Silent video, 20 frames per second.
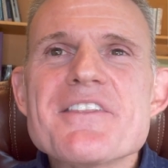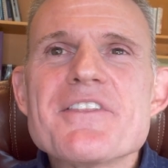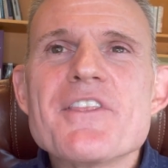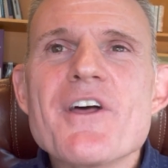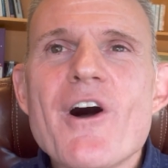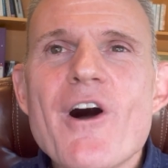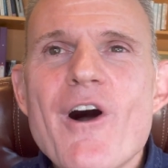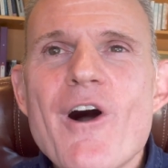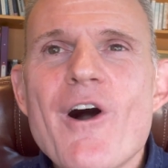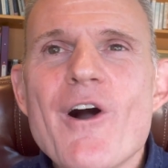
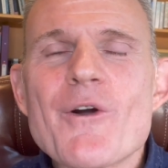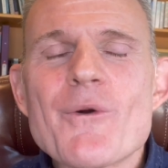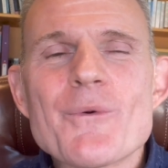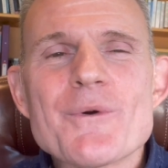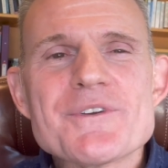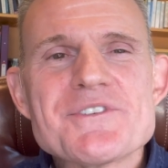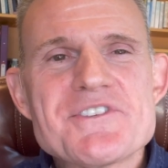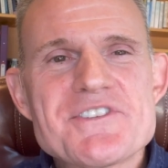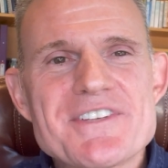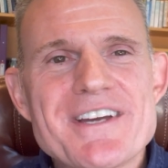The
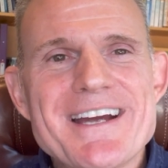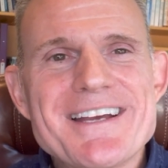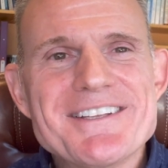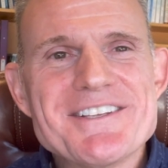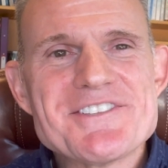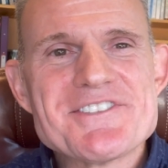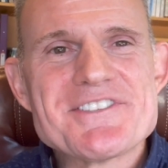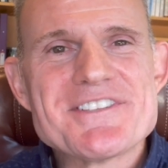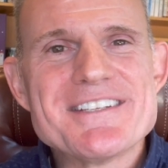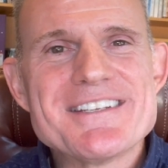awkward
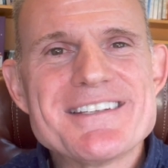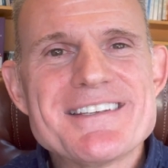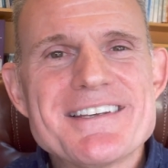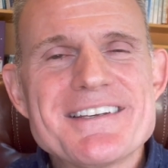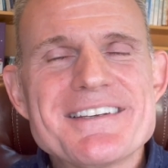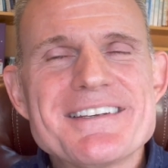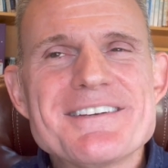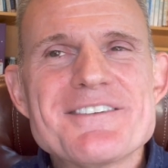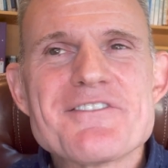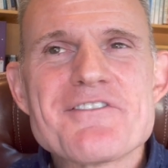silence
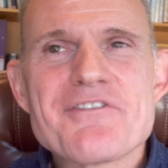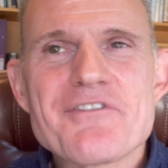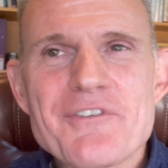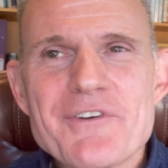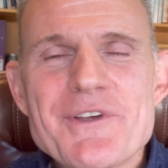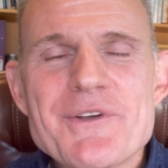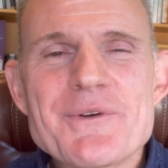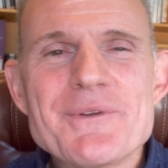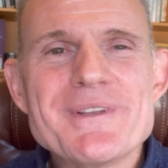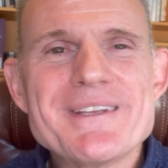
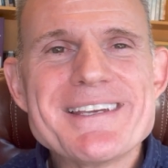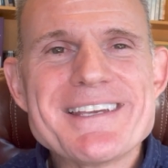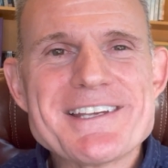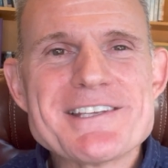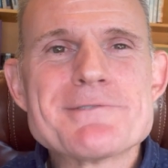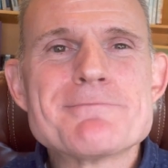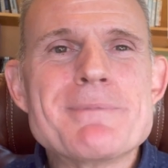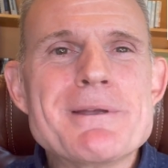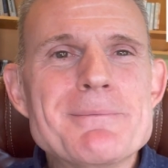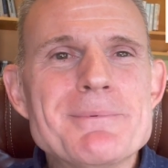frequently
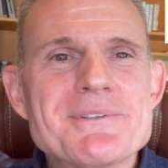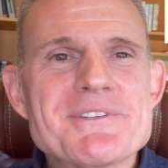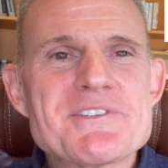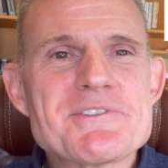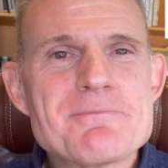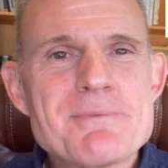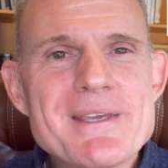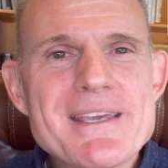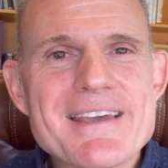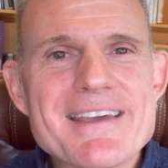gets people to
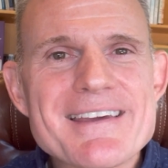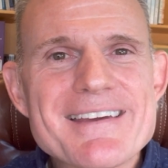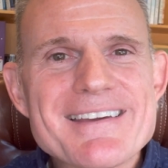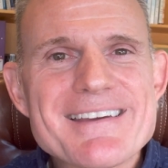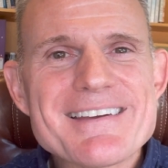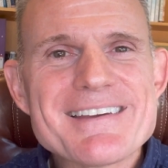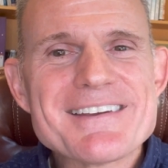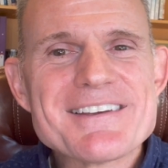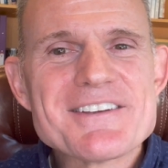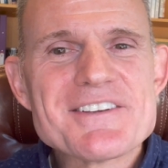speak.
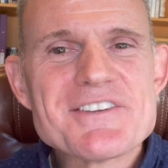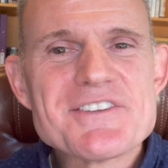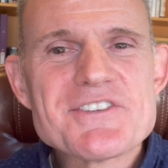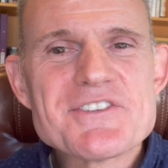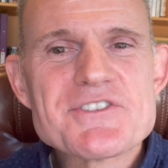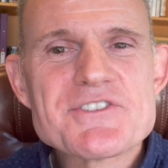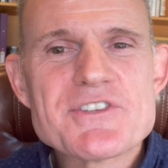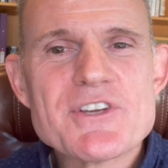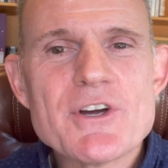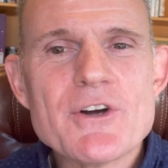
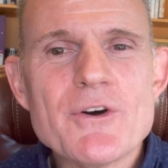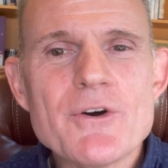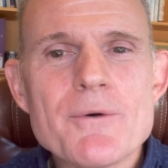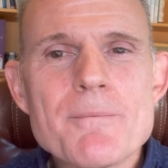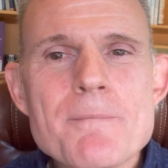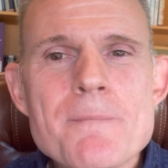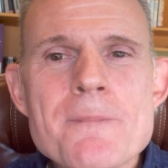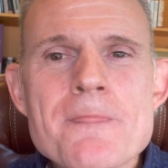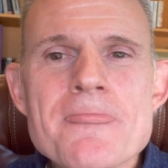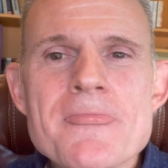
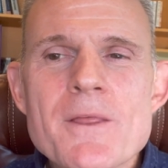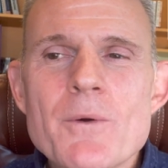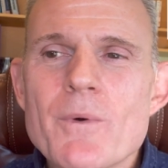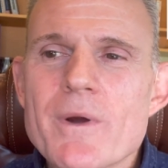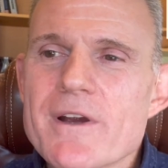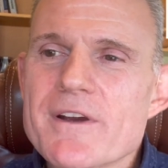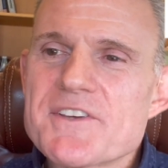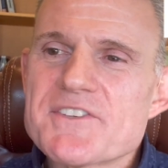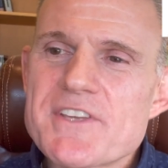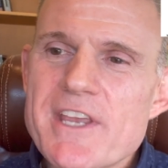So
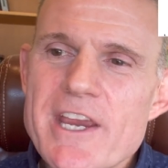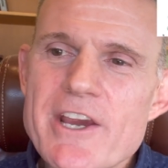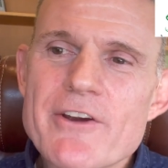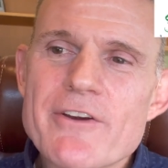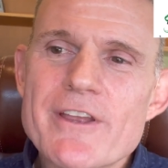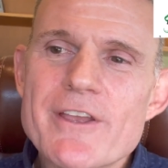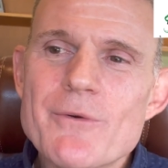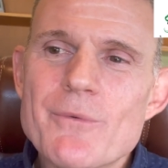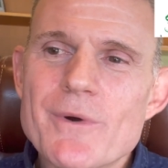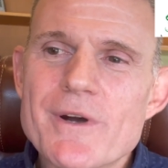whereas
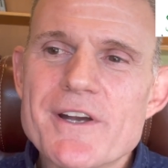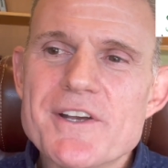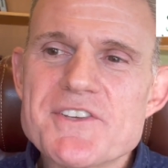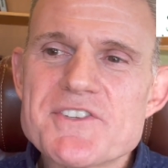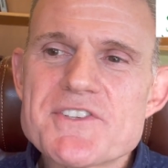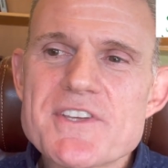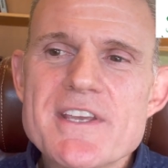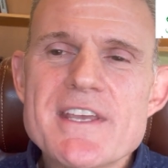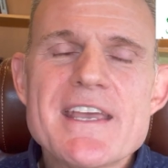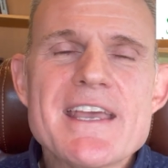Harry
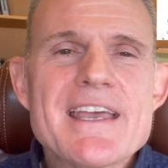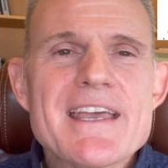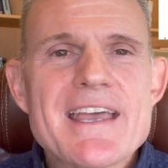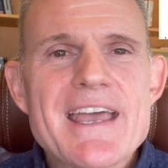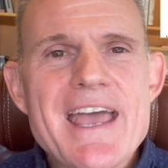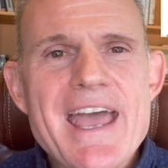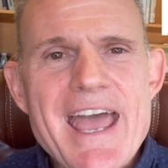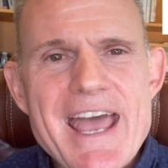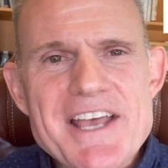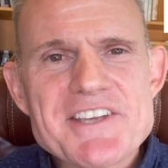was
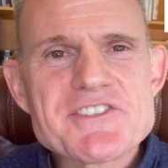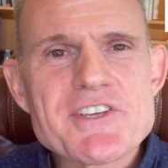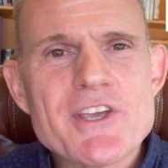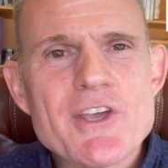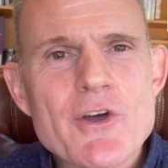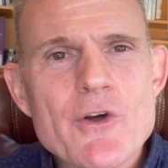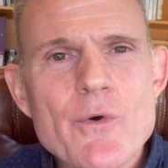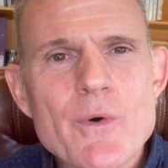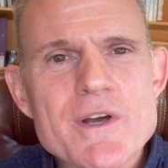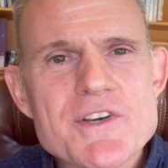
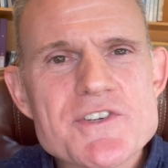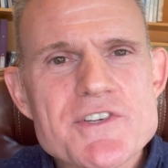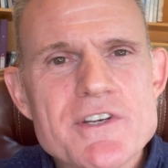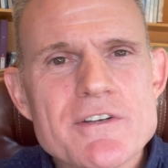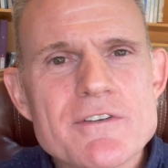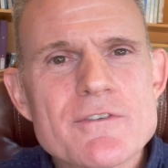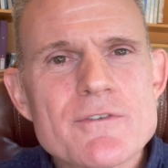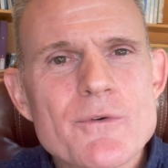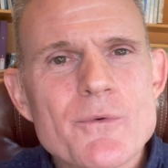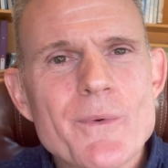asking a
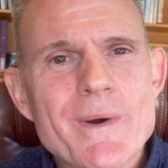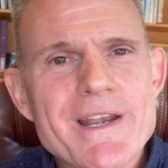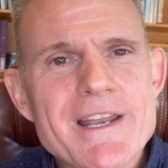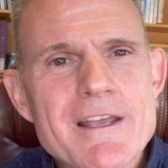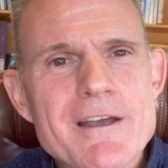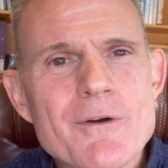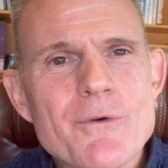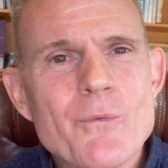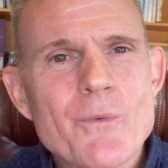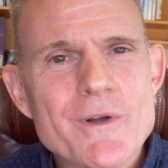question,
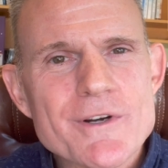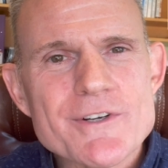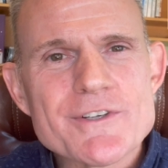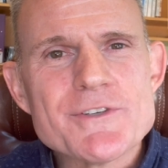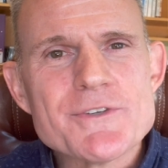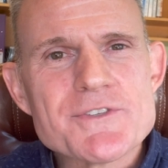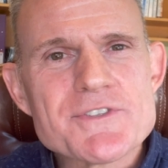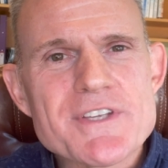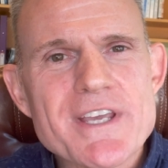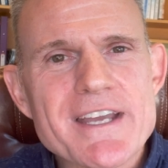waiting 1 or
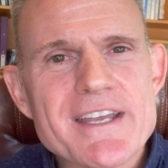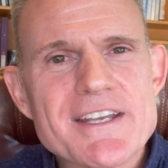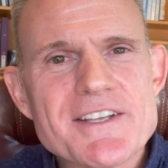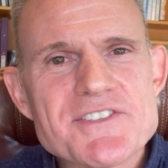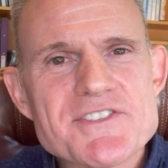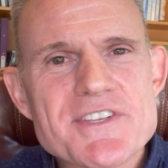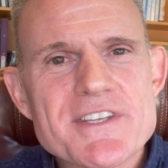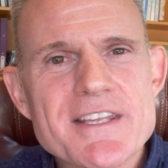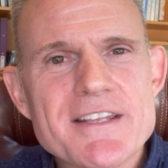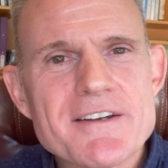2
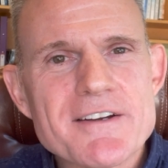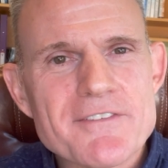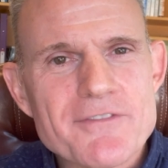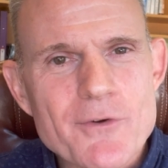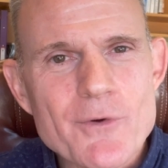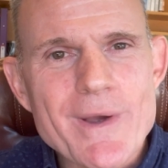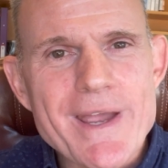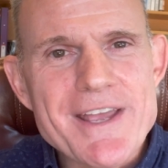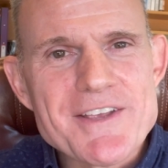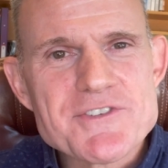seconds, and then if
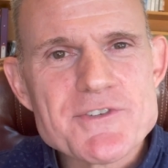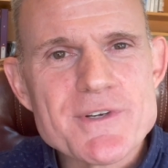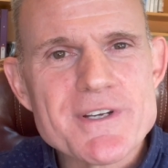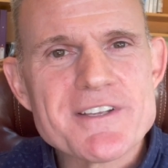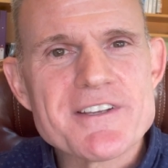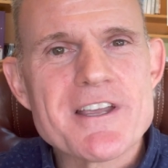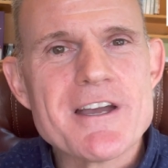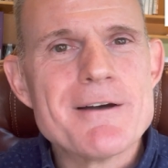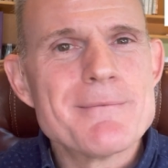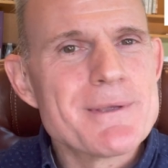the answer
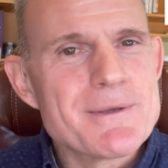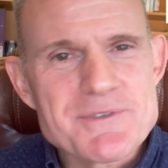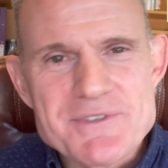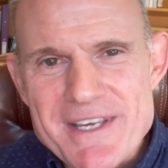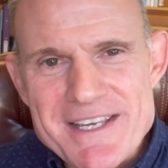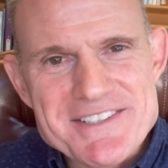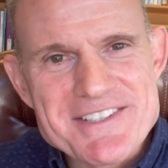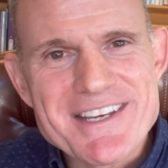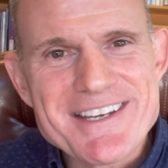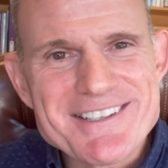didn't come, he was
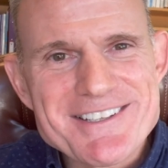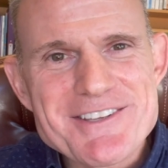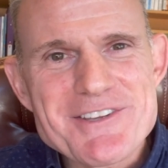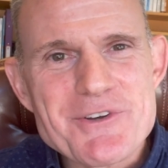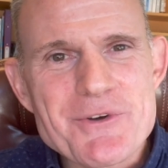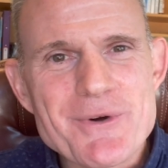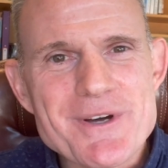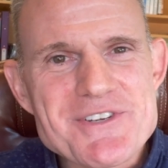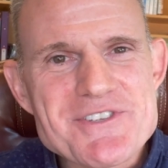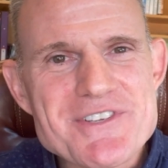asking another
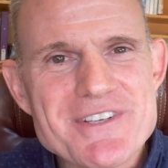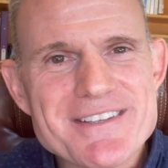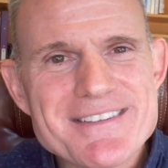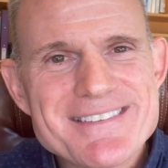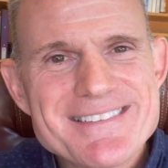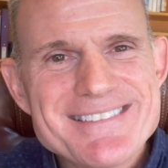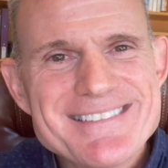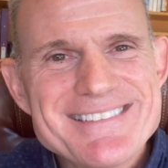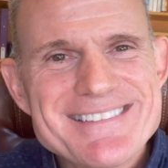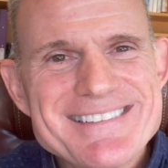question.
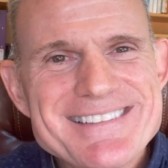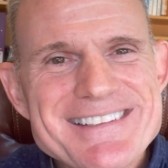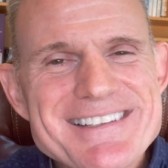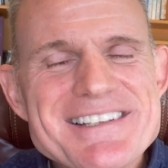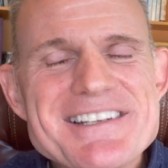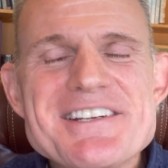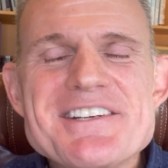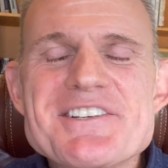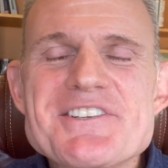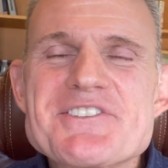
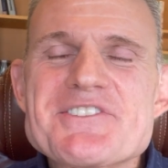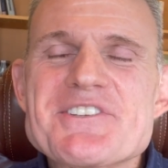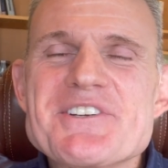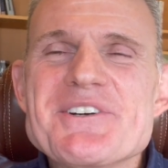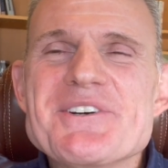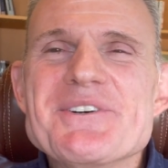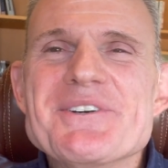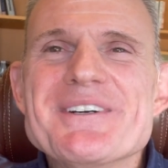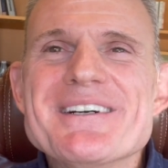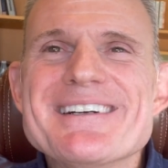
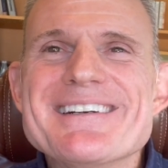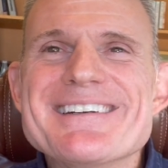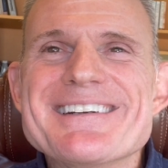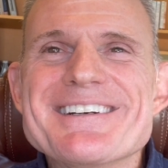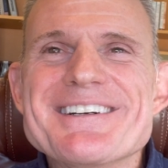So